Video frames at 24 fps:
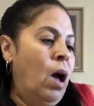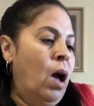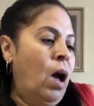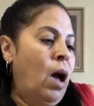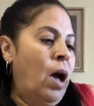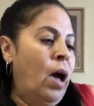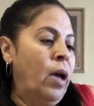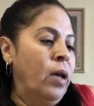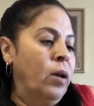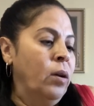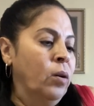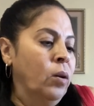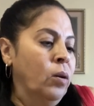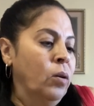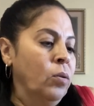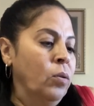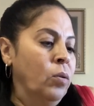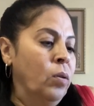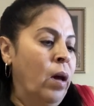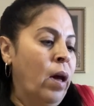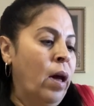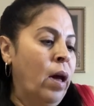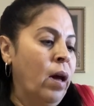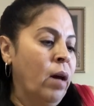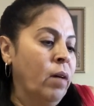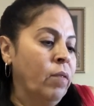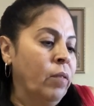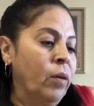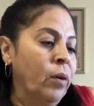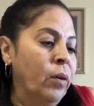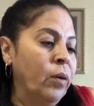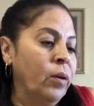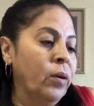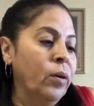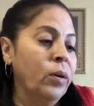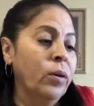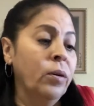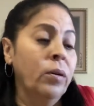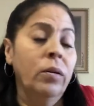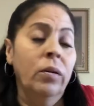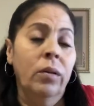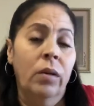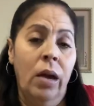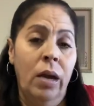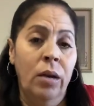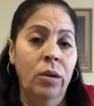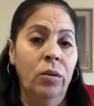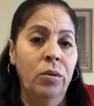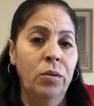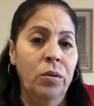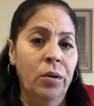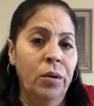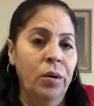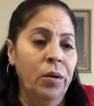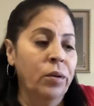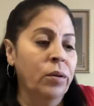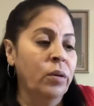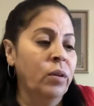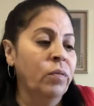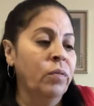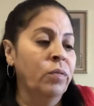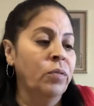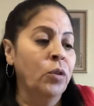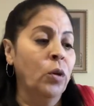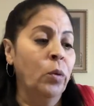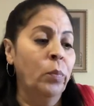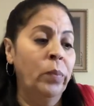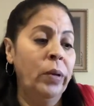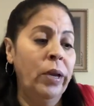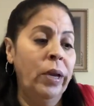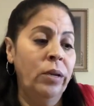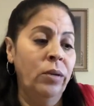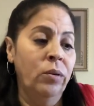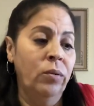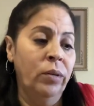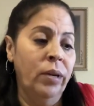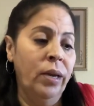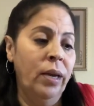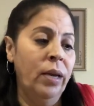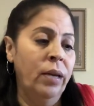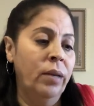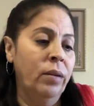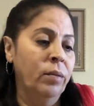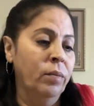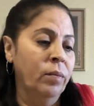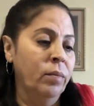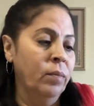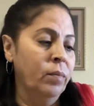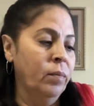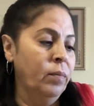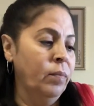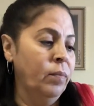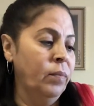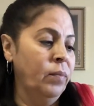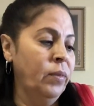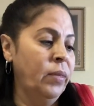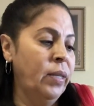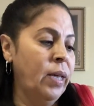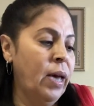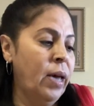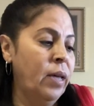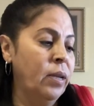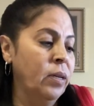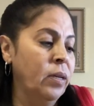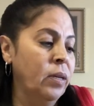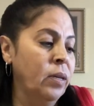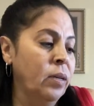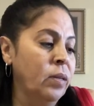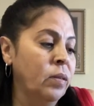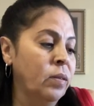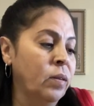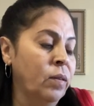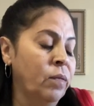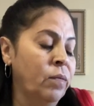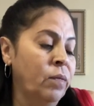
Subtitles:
I know you heard of no pain, no gain. That is a